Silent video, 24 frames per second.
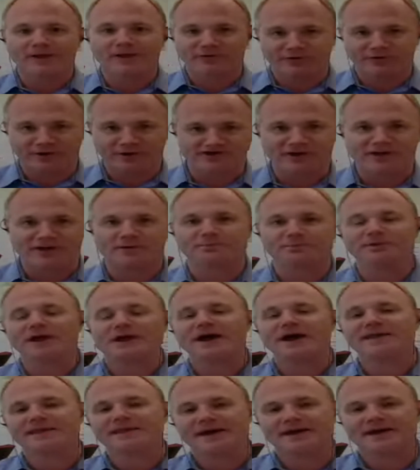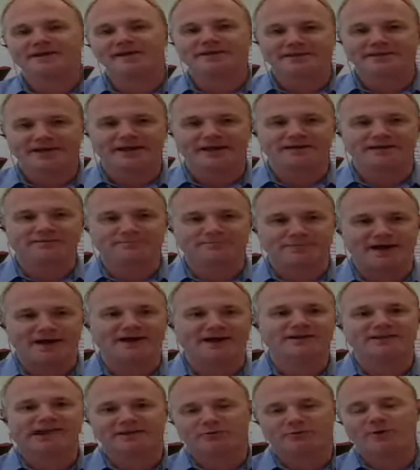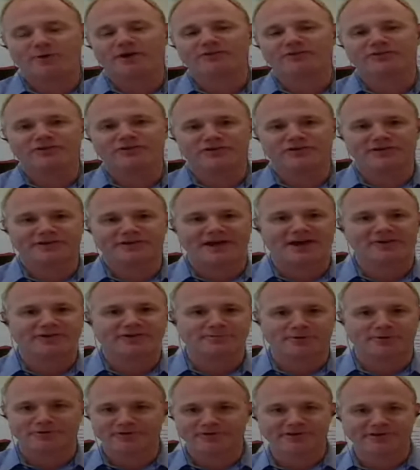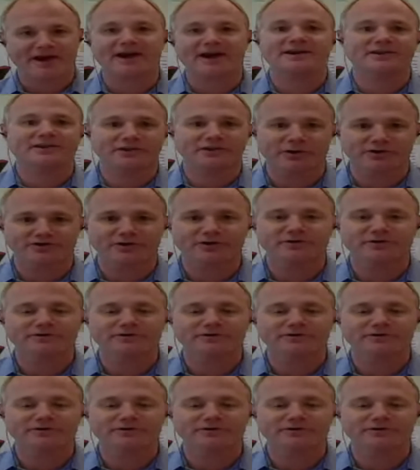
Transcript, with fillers: so that you can apply that that back to the question you just asked me, which is how do you learn?